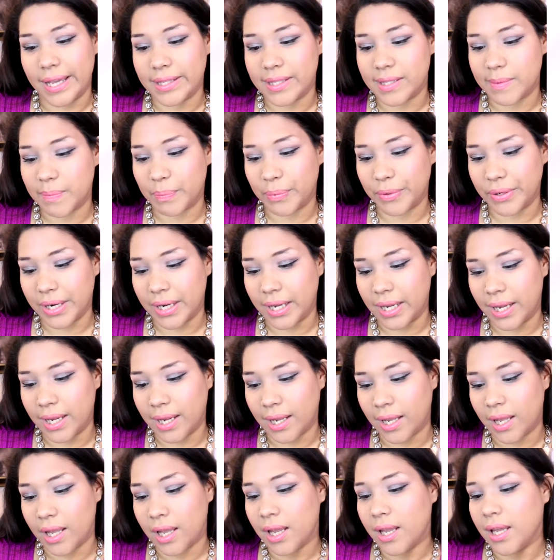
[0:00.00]

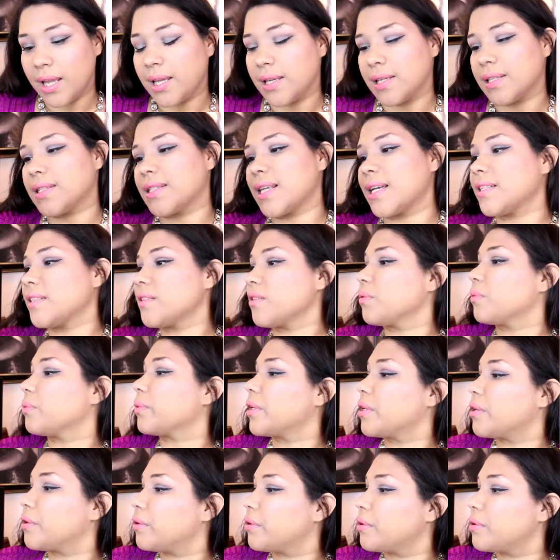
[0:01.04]
Esprit Scent
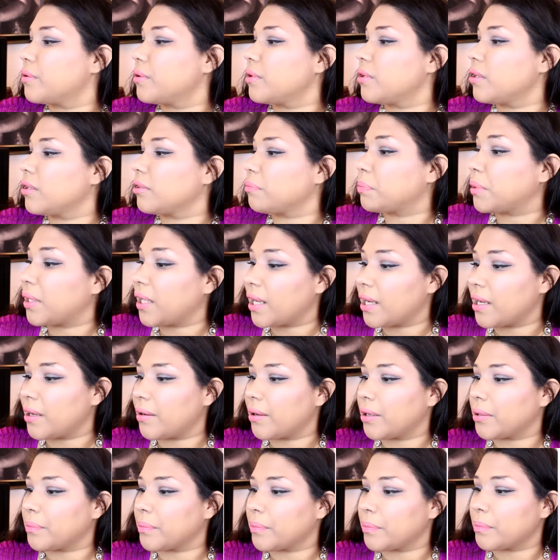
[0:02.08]
Renewal
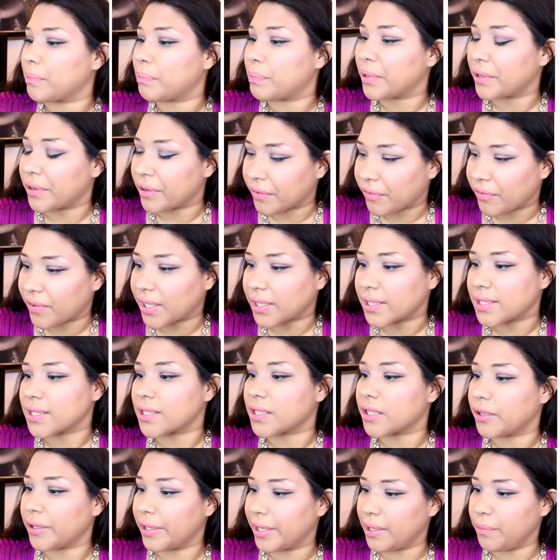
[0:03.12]
Plum Perfect
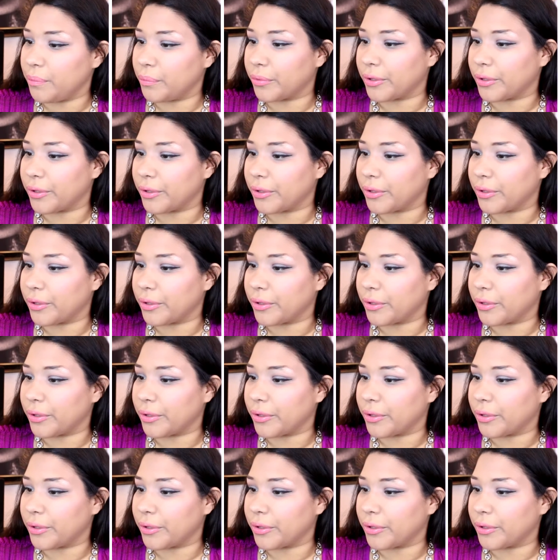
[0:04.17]
Cream